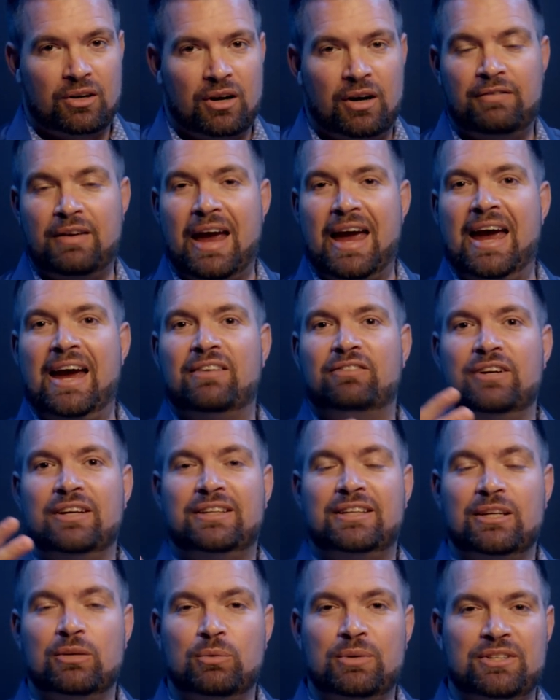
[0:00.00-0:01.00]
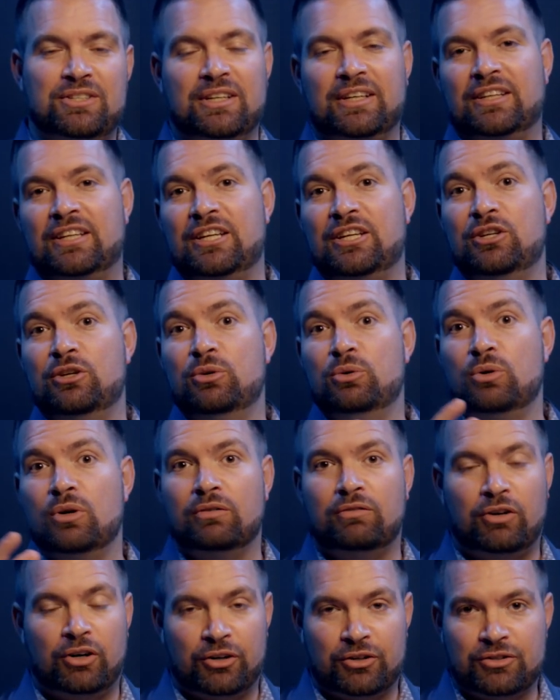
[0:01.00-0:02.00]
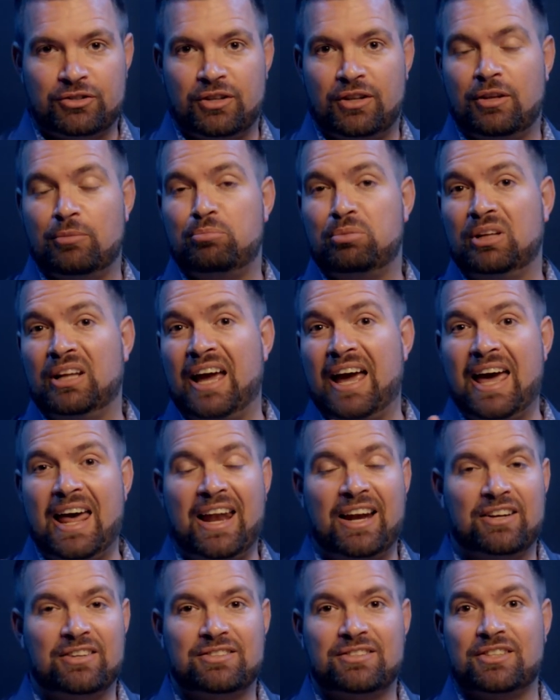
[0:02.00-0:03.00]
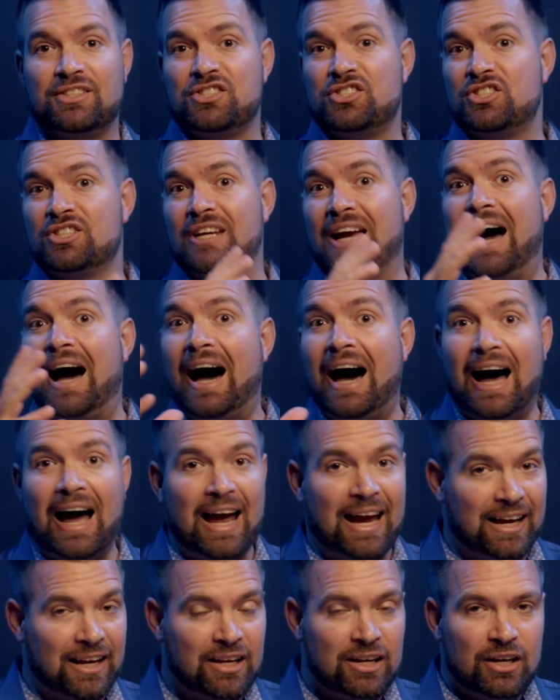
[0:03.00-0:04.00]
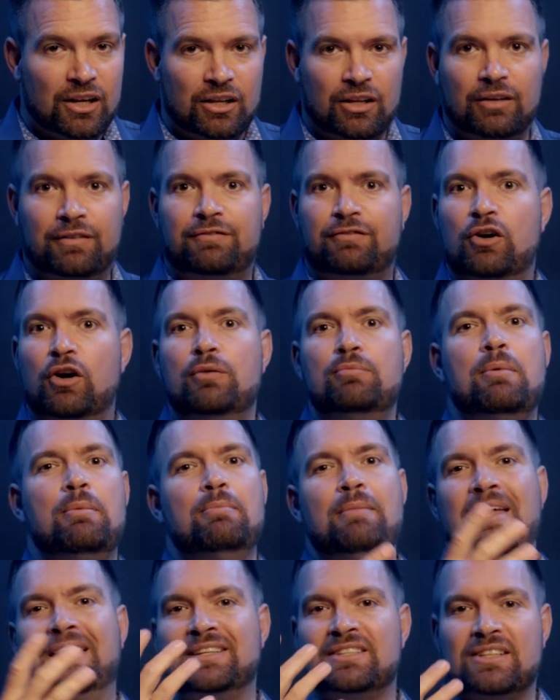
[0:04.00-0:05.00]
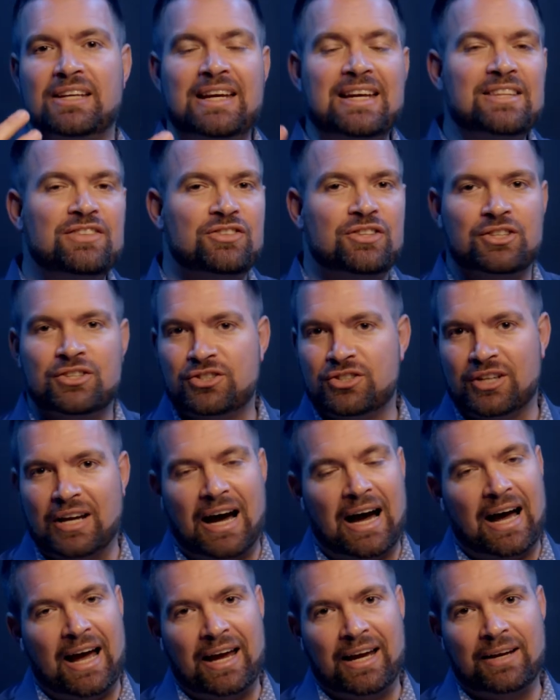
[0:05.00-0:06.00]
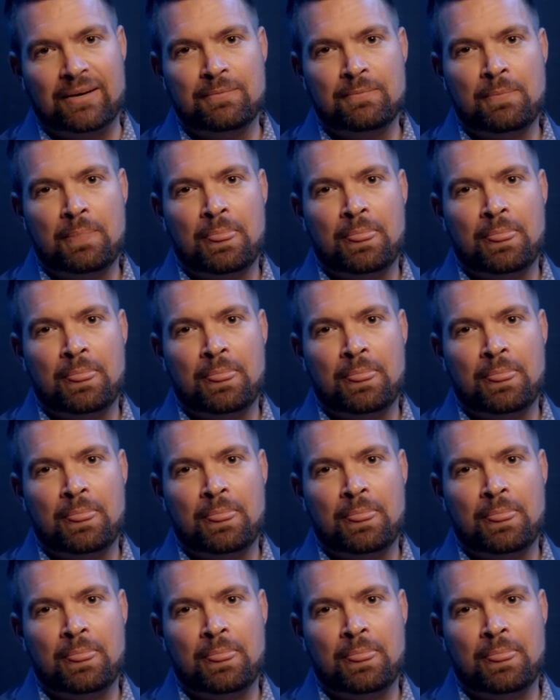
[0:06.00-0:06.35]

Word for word: of everything we see the universe, the planets, the sky, the firmament in the sky.